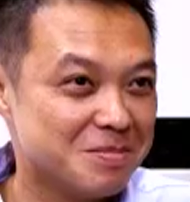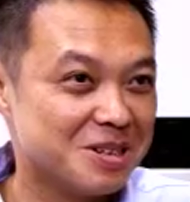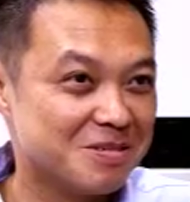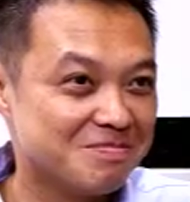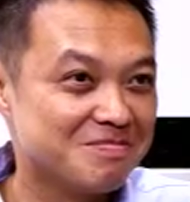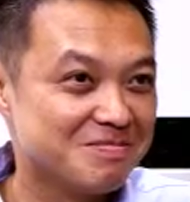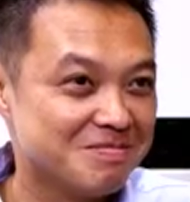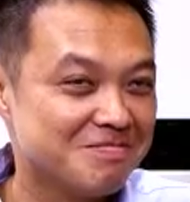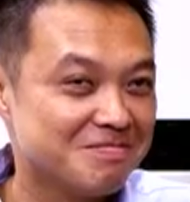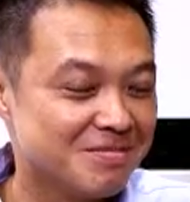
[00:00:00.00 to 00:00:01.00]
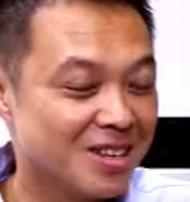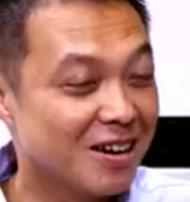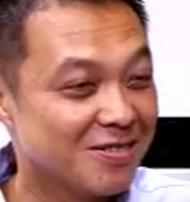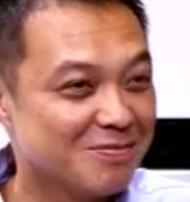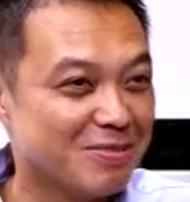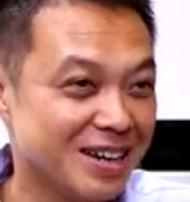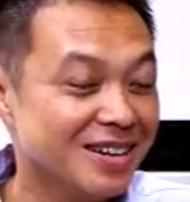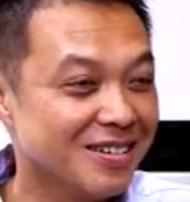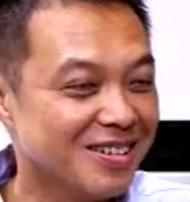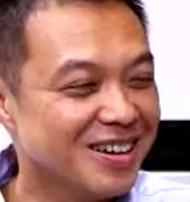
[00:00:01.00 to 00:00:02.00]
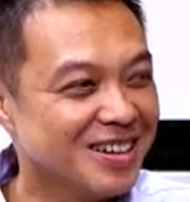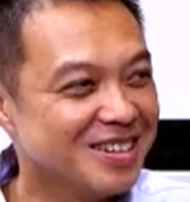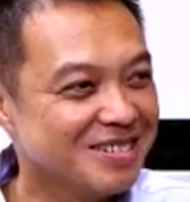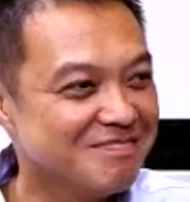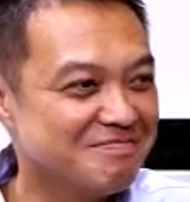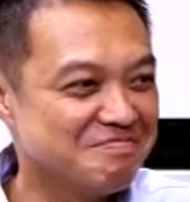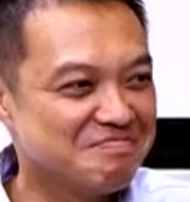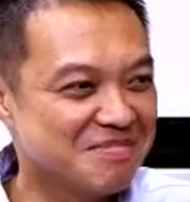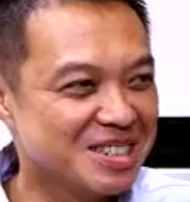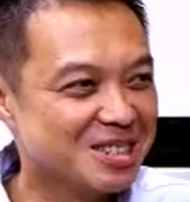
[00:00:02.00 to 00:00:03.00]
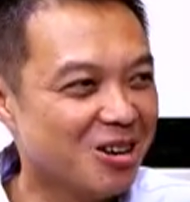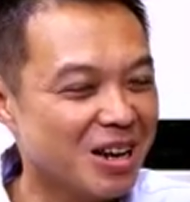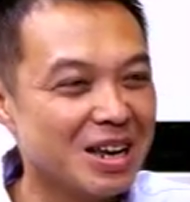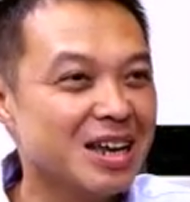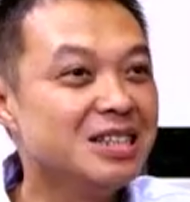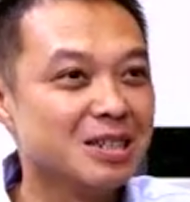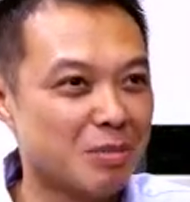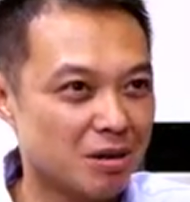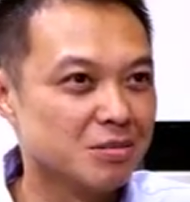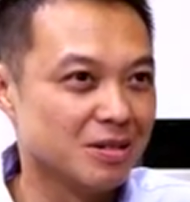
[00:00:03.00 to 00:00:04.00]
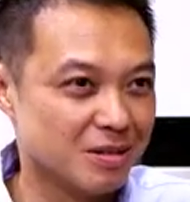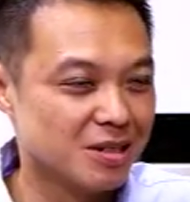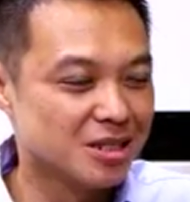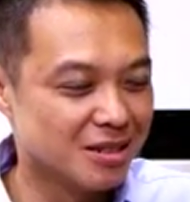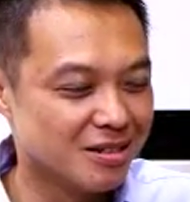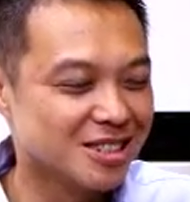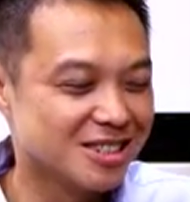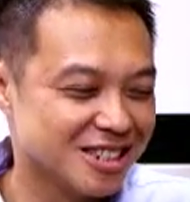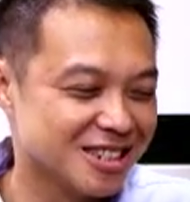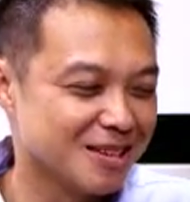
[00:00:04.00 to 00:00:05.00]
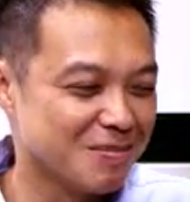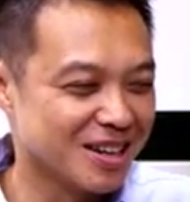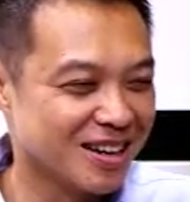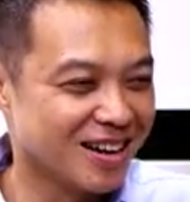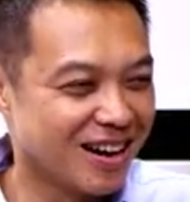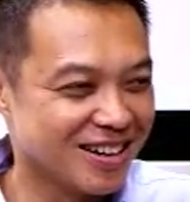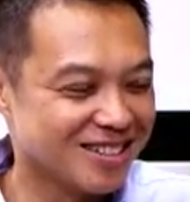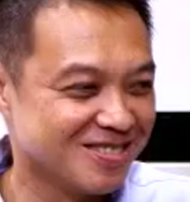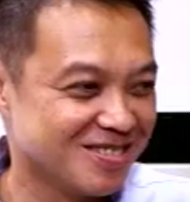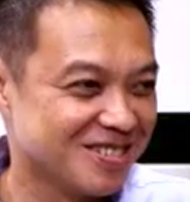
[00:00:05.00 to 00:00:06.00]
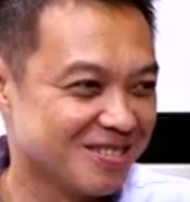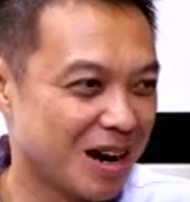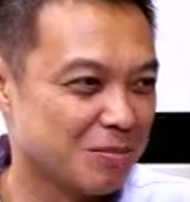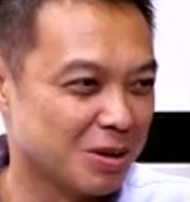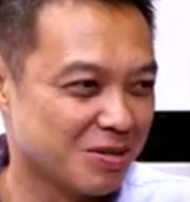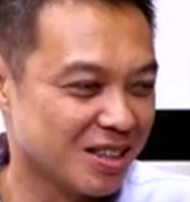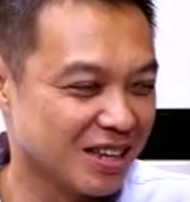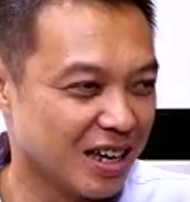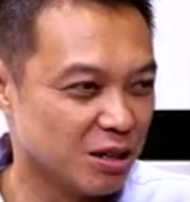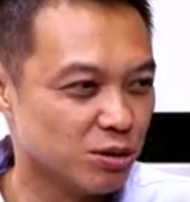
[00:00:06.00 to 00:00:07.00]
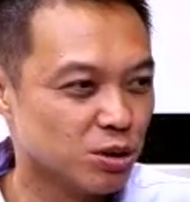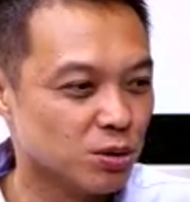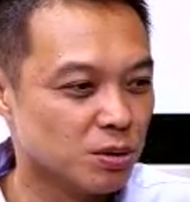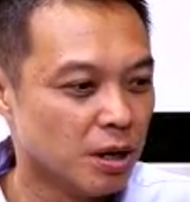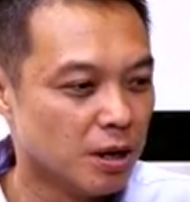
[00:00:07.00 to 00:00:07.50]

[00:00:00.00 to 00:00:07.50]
you know tough, but you know, it's not insurmountable. It was, it was, just something that I had to grapple with and get used to.